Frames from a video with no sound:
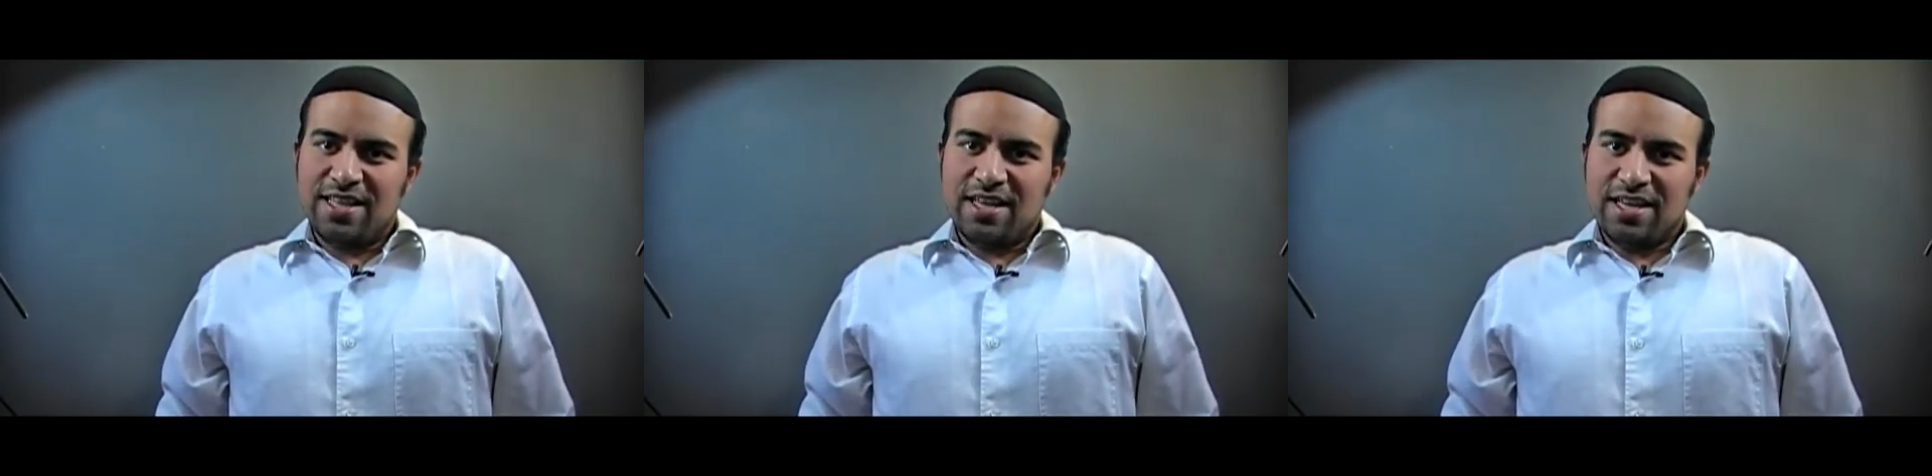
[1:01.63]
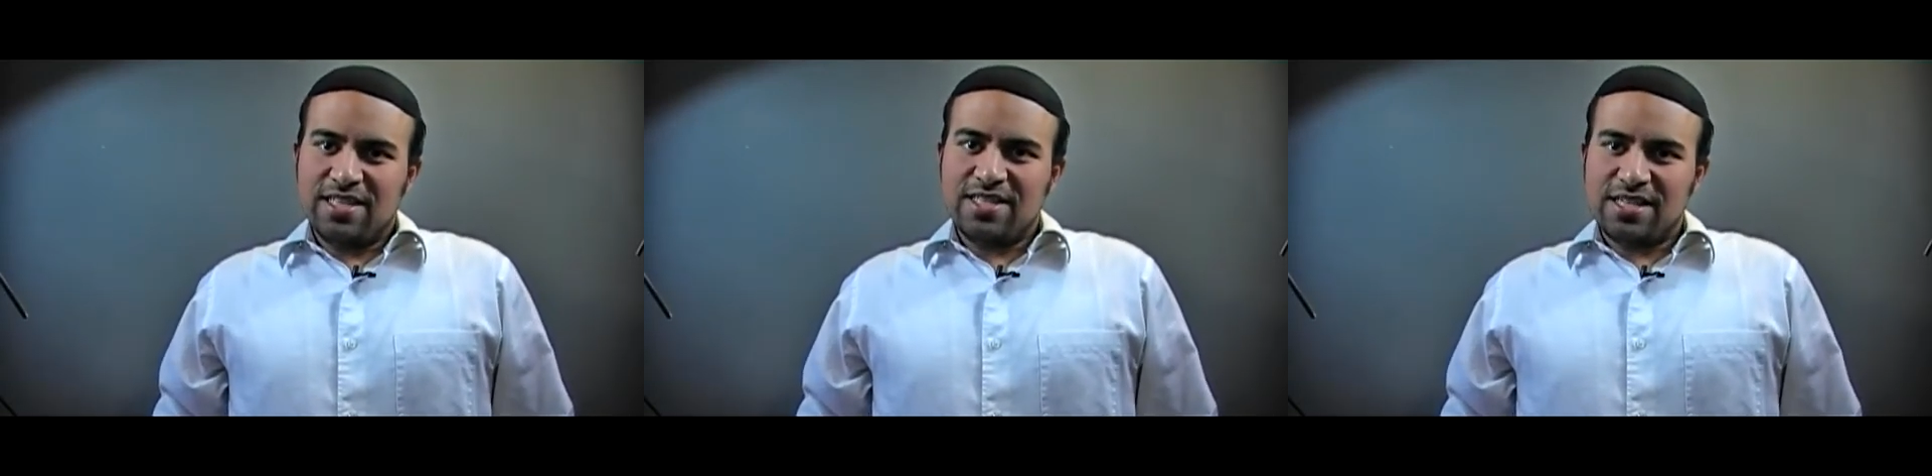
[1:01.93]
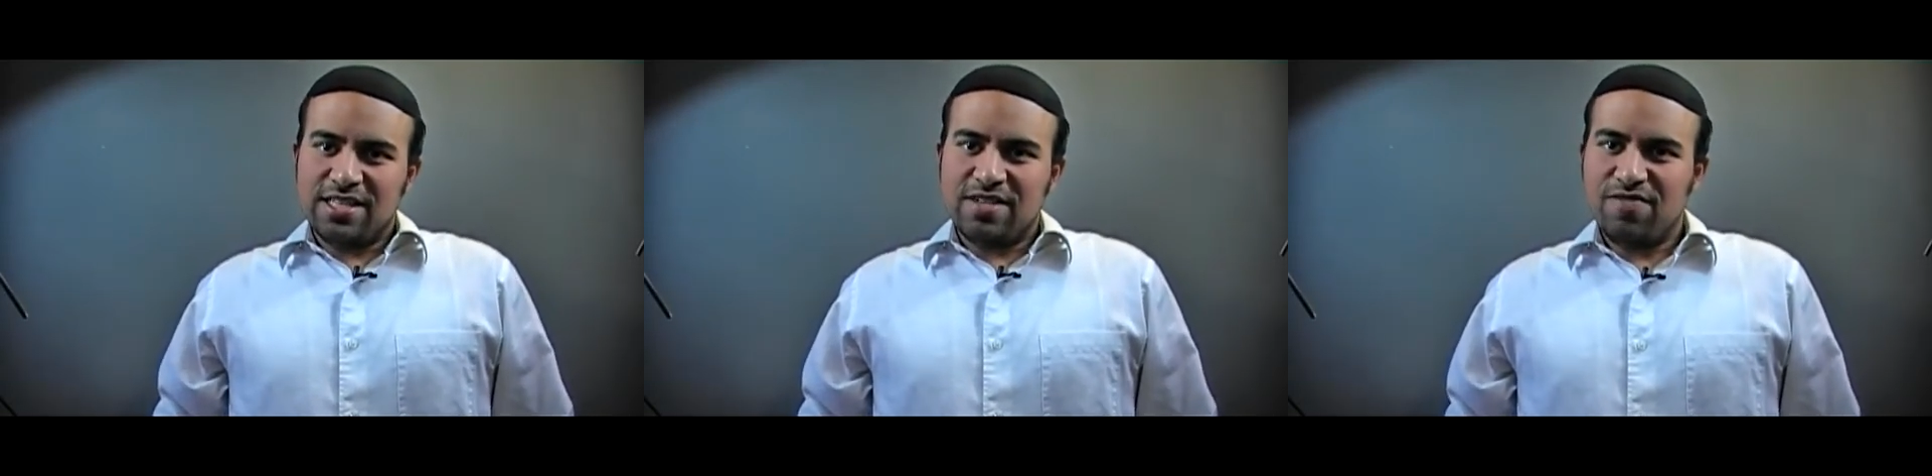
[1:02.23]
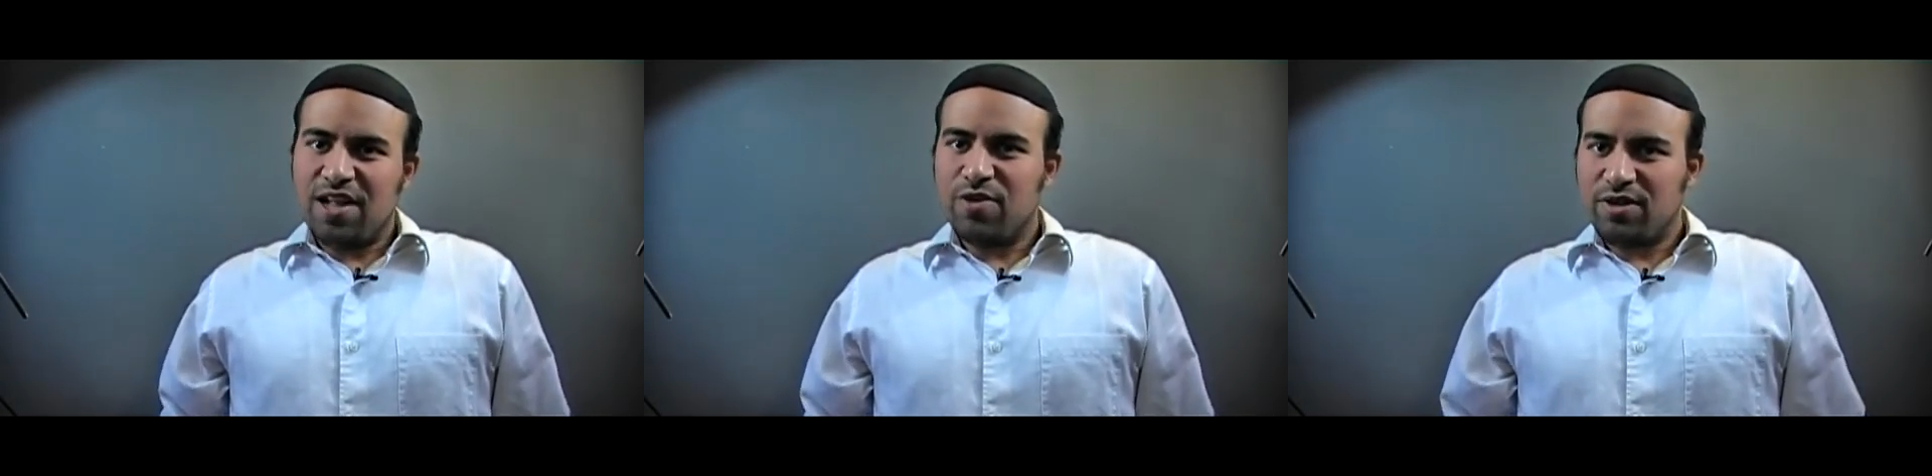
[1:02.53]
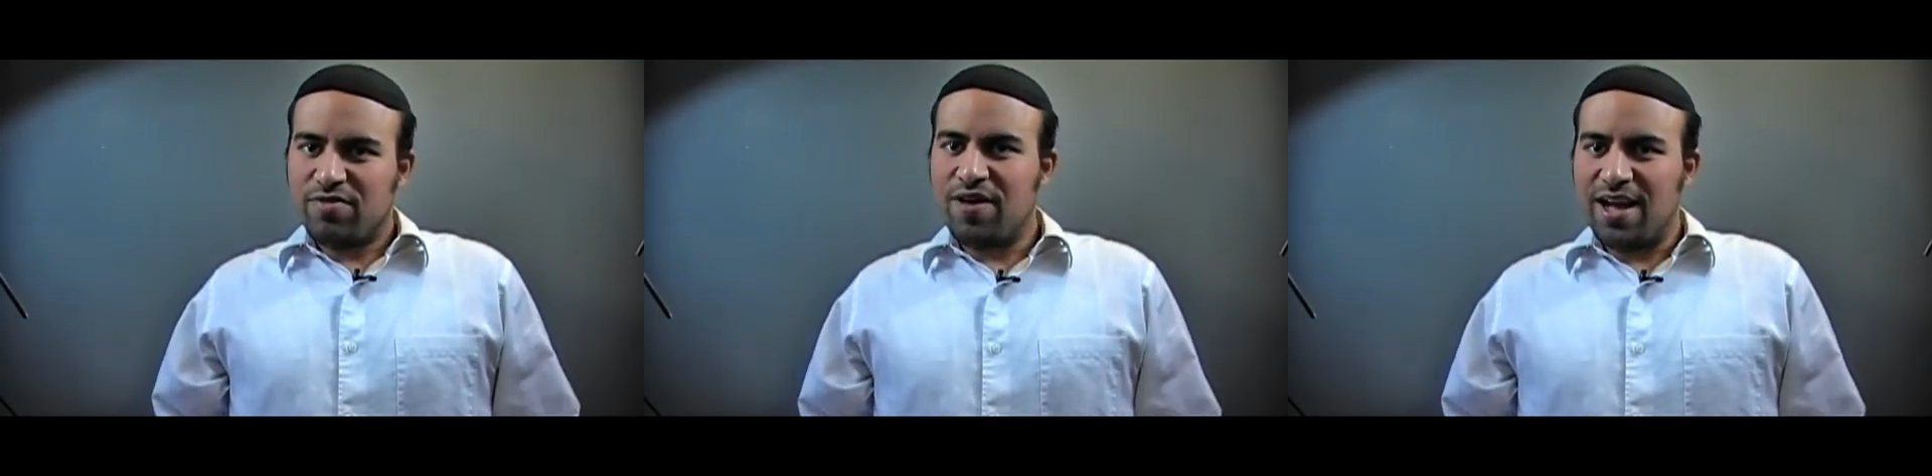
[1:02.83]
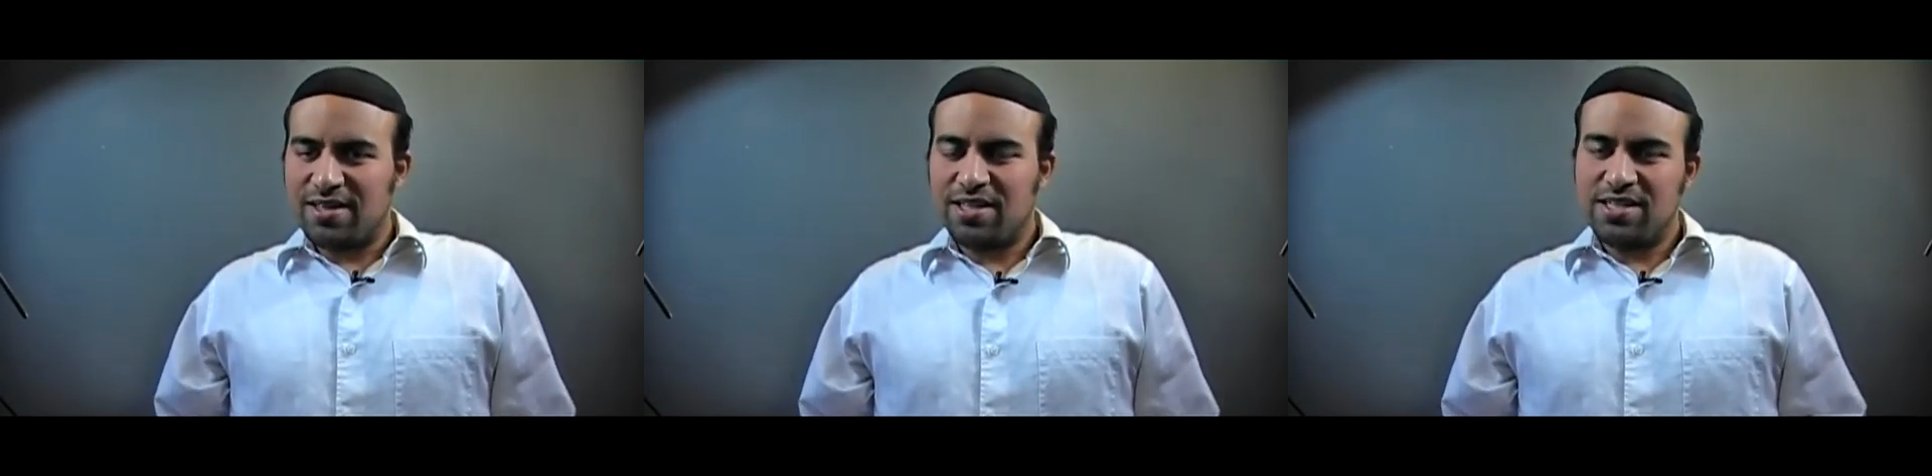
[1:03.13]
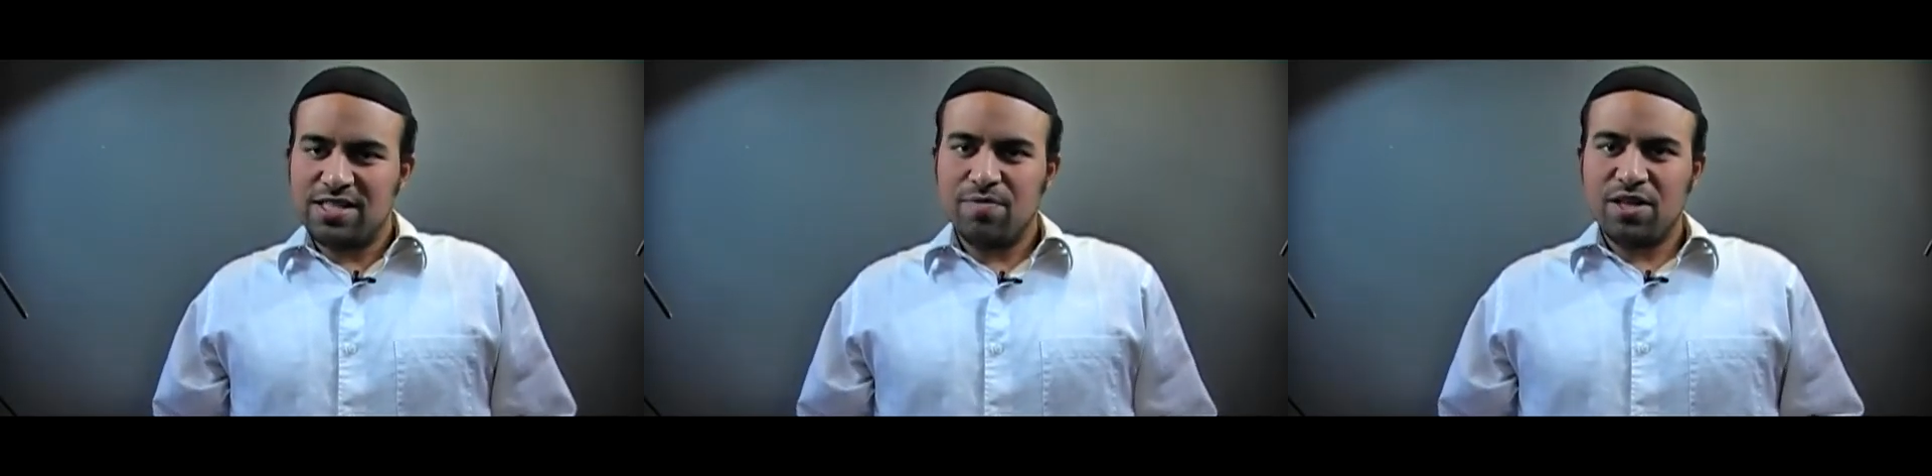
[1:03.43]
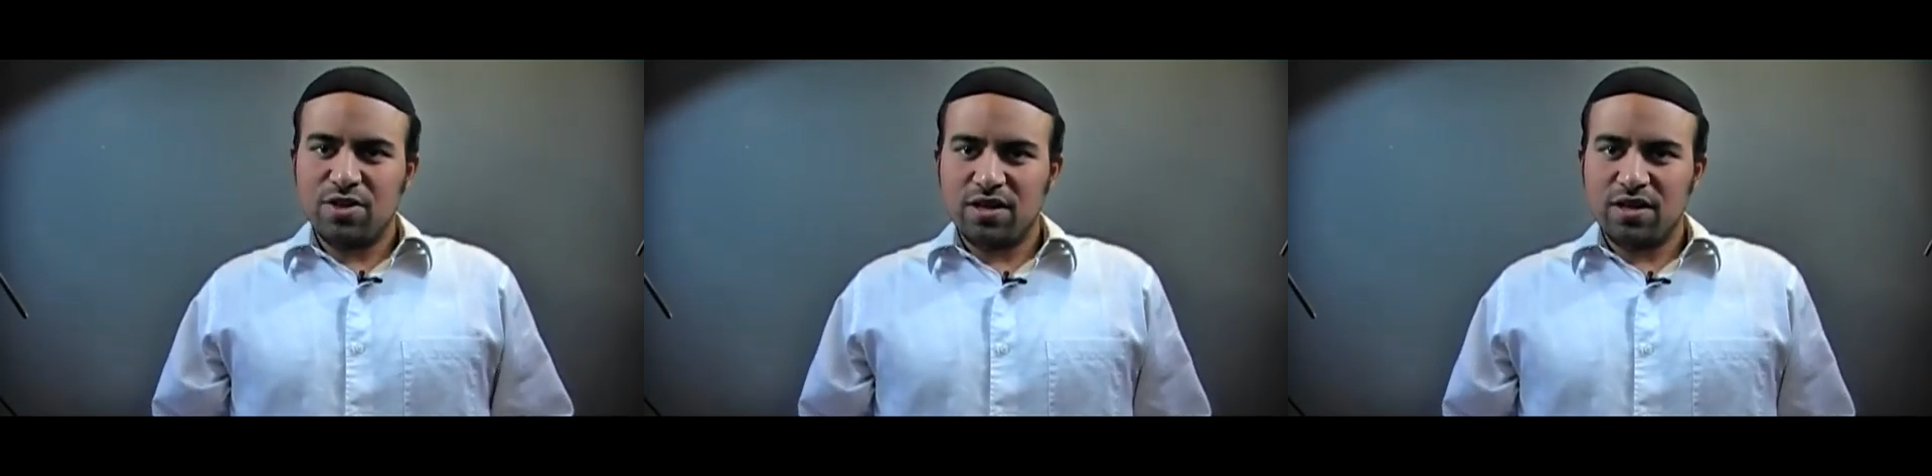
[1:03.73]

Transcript: is the following fact, and it's something